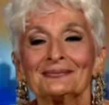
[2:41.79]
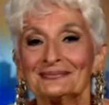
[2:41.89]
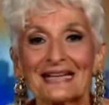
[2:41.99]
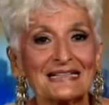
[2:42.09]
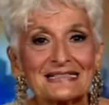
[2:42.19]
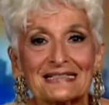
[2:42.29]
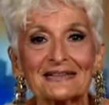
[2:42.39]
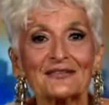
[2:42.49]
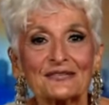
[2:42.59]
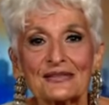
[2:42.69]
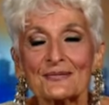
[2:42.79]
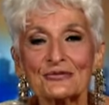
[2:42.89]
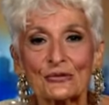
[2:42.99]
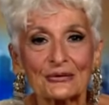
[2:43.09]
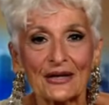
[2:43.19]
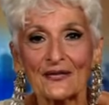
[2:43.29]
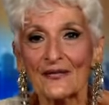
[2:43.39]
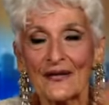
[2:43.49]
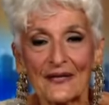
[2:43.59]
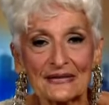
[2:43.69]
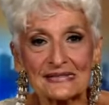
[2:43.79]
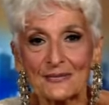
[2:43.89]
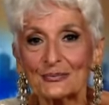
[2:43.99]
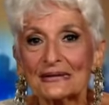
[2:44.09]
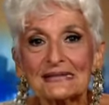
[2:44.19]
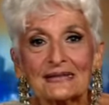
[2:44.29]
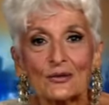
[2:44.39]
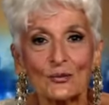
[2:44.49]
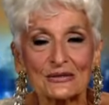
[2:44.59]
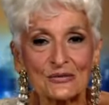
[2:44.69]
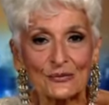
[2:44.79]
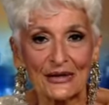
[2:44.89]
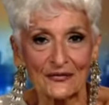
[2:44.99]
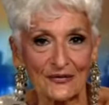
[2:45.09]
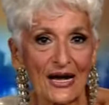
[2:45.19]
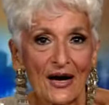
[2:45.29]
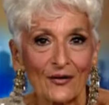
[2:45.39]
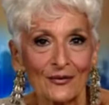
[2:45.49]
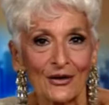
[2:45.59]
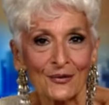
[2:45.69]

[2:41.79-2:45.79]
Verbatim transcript: testing of some sort other than the simplistic ones we have now,